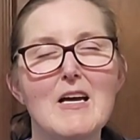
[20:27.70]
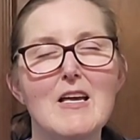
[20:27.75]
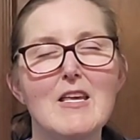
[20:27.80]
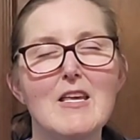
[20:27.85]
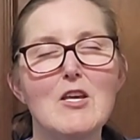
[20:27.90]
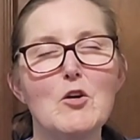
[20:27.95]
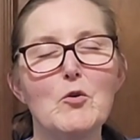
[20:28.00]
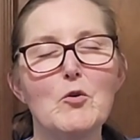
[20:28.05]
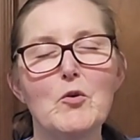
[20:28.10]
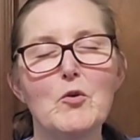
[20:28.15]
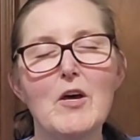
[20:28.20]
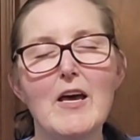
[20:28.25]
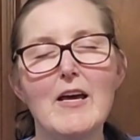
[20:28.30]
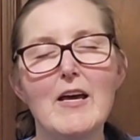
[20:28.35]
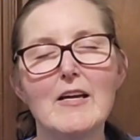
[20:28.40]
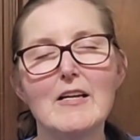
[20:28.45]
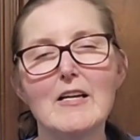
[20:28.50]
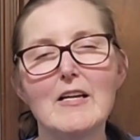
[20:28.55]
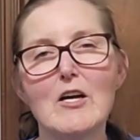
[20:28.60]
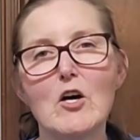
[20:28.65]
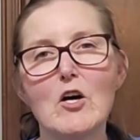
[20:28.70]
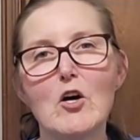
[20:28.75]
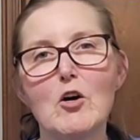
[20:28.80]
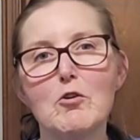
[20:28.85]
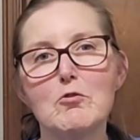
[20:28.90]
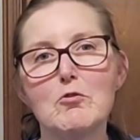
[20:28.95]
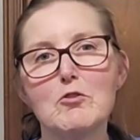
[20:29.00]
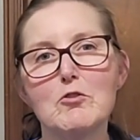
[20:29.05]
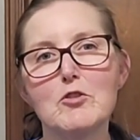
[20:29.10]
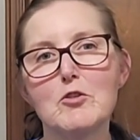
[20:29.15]
You can
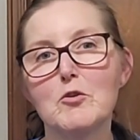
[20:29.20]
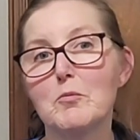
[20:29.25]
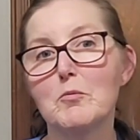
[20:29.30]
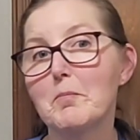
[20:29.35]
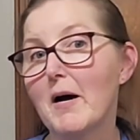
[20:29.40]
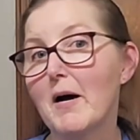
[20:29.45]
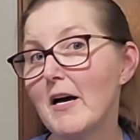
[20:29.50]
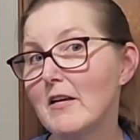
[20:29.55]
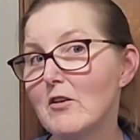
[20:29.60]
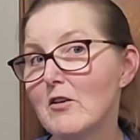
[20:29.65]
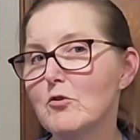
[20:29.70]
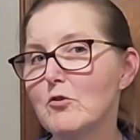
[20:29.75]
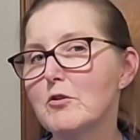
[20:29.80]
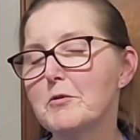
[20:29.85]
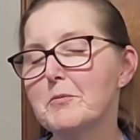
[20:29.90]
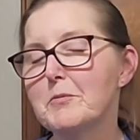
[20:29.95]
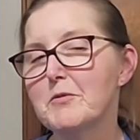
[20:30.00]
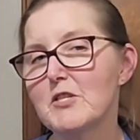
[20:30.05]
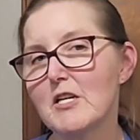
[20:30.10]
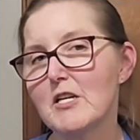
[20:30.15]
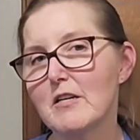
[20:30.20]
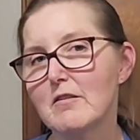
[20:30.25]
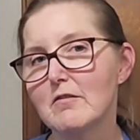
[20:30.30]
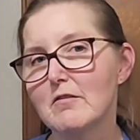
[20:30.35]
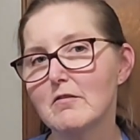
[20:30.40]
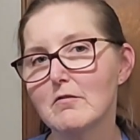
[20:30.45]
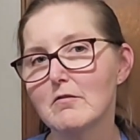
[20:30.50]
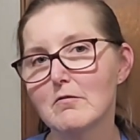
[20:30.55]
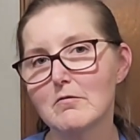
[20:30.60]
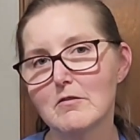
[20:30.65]
go to my YouTube
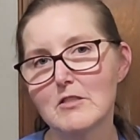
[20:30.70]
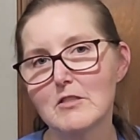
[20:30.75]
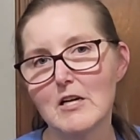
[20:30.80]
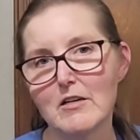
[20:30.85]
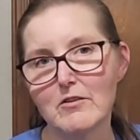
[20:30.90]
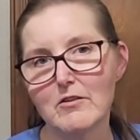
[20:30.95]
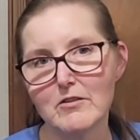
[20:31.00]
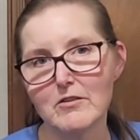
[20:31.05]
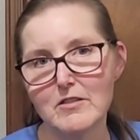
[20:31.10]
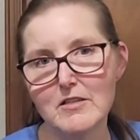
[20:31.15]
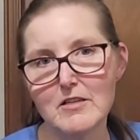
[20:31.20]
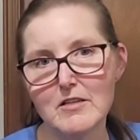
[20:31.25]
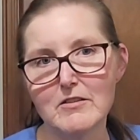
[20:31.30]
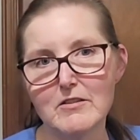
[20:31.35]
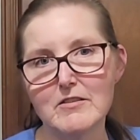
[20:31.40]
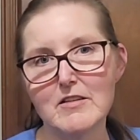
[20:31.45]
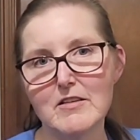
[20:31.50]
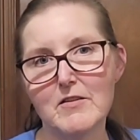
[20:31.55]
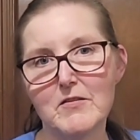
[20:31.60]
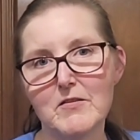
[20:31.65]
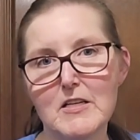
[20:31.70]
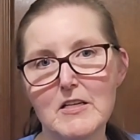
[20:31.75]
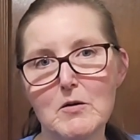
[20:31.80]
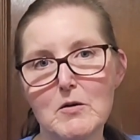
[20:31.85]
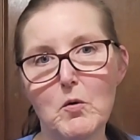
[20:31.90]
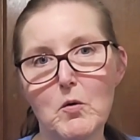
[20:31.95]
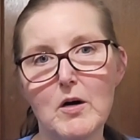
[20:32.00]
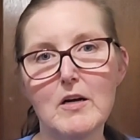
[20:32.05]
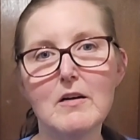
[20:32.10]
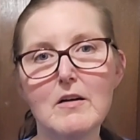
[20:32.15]
channel, Channel
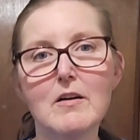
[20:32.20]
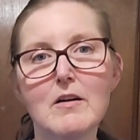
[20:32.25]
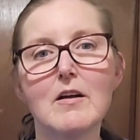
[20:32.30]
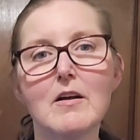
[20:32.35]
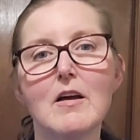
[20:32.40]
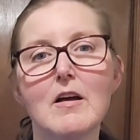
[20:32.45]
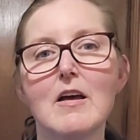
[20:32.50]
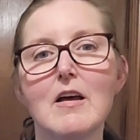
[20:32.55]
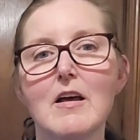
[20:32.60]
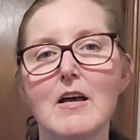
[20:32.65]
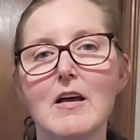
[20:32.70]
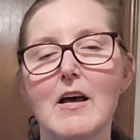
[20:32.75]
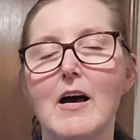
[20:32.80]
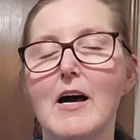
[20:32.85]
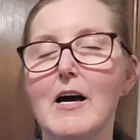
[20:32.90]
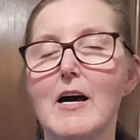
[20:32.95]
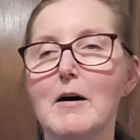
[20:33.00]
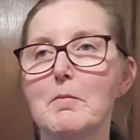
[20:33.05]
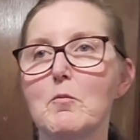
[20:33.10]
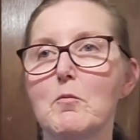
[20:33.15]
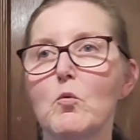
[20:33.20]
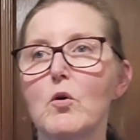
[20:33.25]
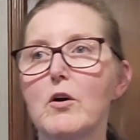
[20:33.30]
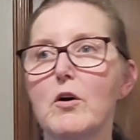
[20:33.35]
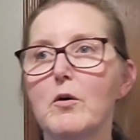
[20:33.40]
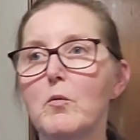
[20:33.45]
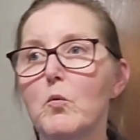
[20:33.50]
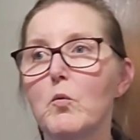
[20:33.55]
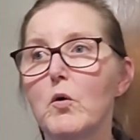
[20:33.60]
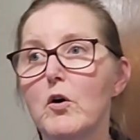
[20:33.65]
TL71.
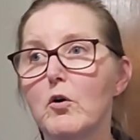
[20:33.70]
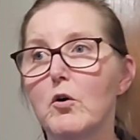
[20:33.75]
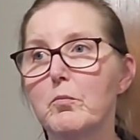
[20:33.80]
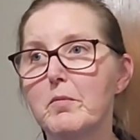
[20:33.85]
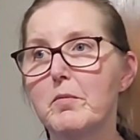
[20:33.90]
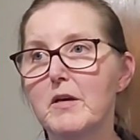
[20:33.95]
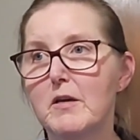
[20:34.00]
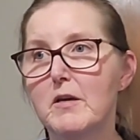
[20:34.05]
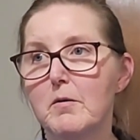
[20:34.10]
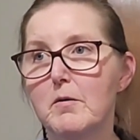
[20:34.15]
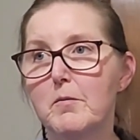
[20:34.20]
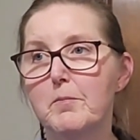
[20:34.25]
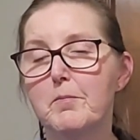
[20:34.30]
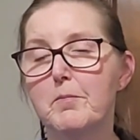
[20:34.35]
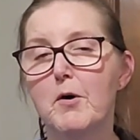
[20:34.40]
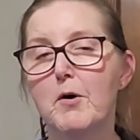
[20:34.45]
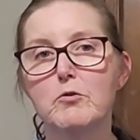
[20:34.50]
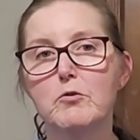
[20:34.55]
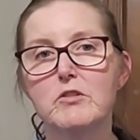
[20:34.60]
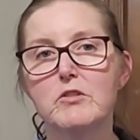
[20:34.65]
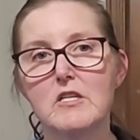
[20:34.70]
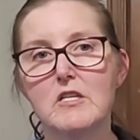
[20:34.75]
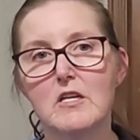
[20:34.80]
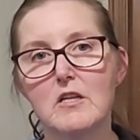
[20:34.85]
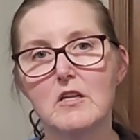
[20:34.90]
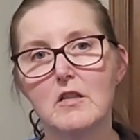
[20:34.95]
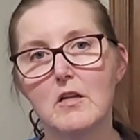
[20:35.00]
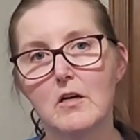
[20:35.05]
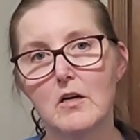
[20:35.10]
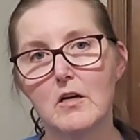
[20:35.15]
We will be
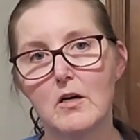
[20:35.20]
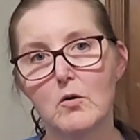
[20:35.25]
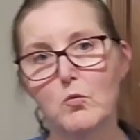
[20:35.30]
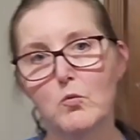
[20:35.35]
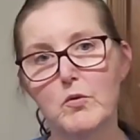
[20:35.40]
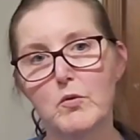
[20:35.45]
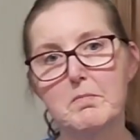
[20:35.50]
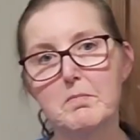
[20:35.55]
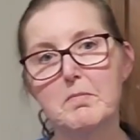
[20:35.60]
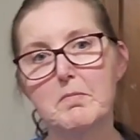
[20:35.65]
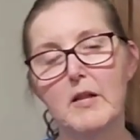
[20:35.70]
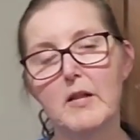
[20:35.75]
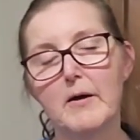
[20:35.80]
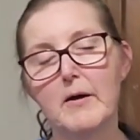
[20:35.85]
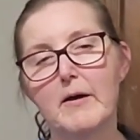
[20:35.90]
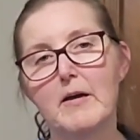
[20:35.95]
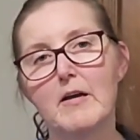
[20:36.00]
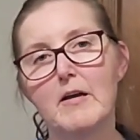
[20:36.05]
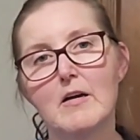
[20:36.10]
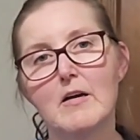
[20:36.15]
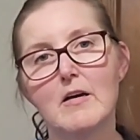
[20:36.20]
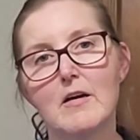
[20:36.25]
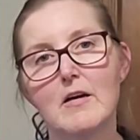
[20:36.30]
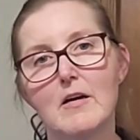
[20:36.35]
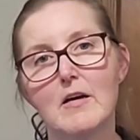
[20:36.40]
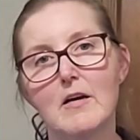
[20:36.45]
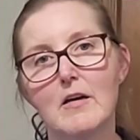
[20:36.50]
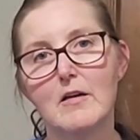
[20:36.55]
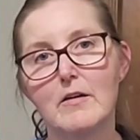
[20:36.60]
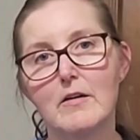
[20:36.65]
posting the replay,
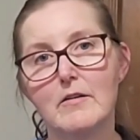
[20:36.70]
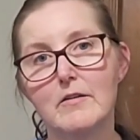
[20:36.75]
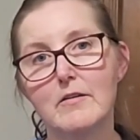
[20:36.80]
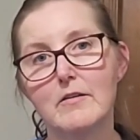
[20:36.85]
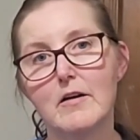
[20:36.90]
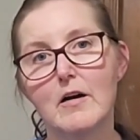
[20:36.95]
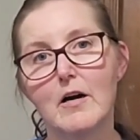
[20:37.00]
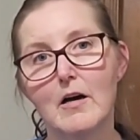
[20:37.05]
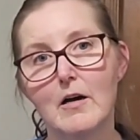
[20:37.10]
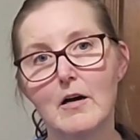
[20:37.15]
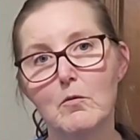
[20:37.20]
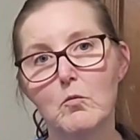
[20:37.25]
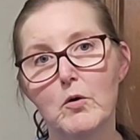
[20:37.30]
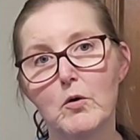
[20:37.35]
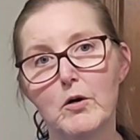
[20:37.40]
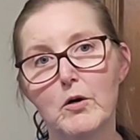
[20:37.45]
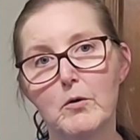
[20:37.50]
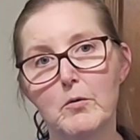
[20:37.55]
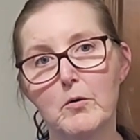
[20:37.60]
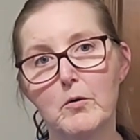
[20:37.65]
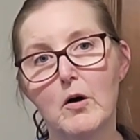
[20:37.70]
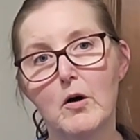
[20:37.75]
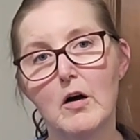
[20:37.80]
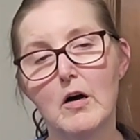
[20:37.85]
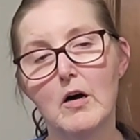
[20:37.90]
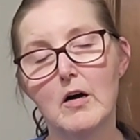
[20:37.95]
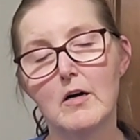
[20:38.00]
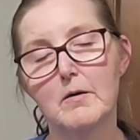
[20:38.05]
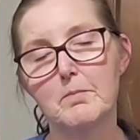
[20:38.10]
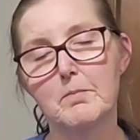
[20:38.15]
and I will
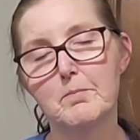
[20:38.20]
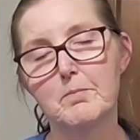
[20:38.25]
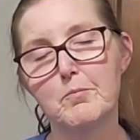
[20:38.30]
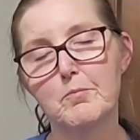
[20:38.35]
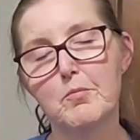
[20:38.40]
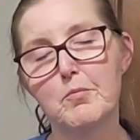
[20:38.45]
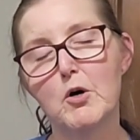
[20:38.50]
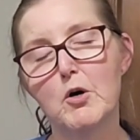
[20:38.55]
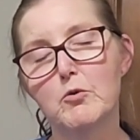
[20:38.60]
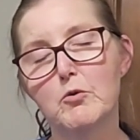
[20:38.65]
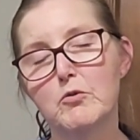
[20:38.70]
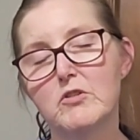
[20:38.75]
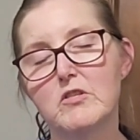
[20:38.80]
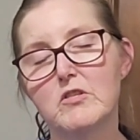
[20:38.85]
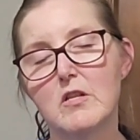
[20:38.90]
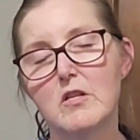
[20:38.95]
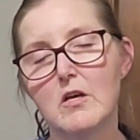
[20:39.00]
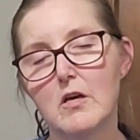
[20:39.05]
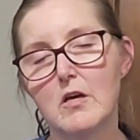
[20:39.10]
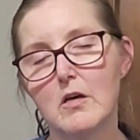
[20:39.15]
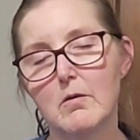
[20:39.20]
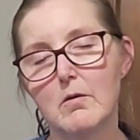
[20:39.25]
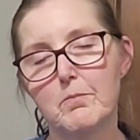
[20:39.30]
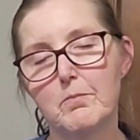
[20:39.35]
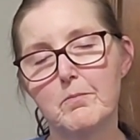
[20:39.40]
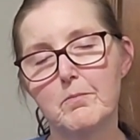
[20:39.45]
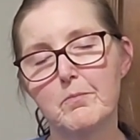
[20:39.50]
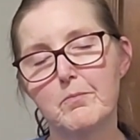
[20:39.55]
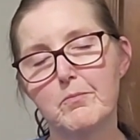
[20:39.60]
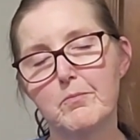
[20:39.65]
post the
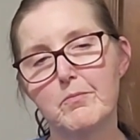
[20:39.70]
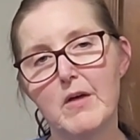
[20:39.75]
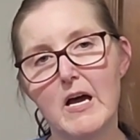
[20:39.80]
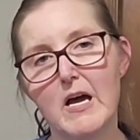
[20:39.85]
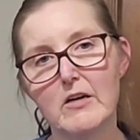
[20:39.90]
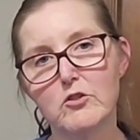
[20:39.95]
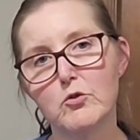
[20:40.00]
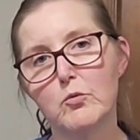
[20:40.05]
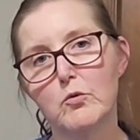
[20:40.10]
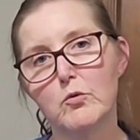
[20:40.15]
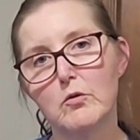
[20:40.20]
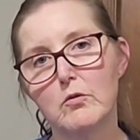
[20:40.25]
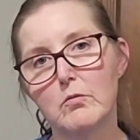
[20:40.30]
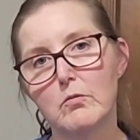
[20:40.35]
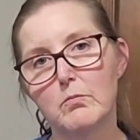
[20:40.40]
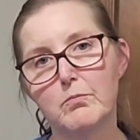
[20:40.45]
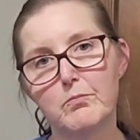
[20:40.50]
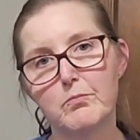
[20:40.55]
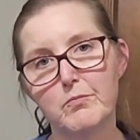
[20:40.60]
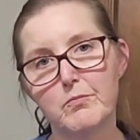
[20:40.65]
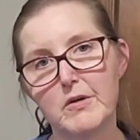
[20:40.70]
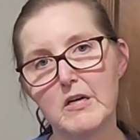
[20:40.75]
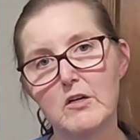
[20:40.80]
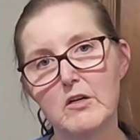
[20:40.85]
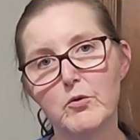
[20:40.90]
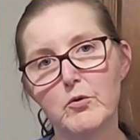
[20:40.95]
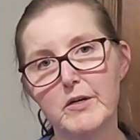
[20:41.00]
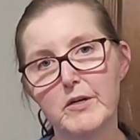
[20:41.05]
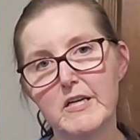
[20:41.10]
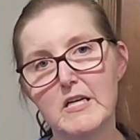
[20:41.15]
actual
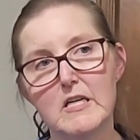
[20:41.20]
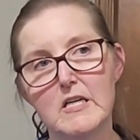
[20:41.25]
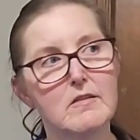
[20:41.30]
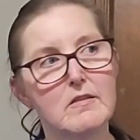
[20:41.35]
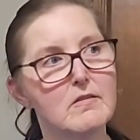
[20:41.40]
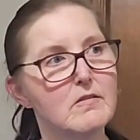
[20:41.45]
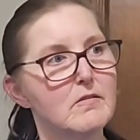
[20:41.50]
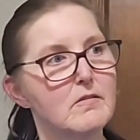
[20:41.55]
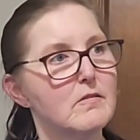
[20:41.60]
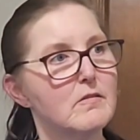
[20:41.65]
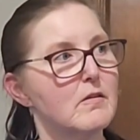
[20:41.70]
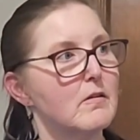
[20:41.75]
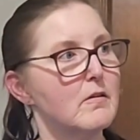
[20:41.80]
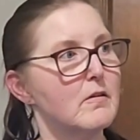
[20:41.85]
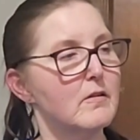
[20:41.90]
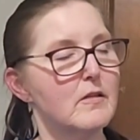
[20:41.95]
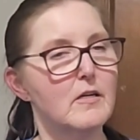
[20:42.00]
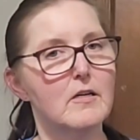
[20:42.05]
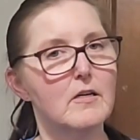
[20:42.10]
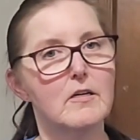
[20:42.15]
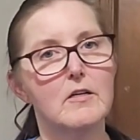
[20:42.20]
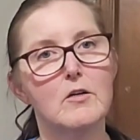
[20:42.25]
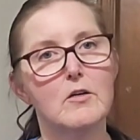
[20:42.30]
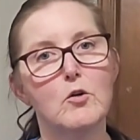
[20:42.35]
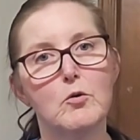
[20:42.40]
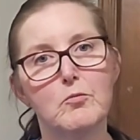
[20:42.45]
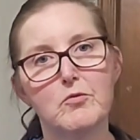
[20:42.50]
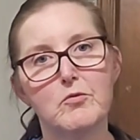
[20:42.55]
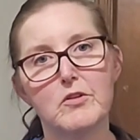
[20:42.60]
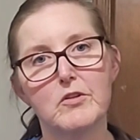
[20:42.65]
ingredients on there,
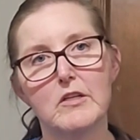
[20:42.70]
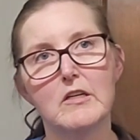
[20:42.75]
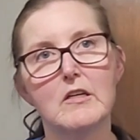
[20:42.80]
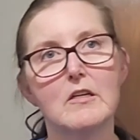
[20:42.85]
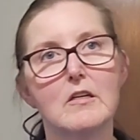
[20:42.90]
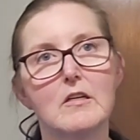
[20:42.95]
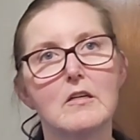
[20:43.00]
hopefully.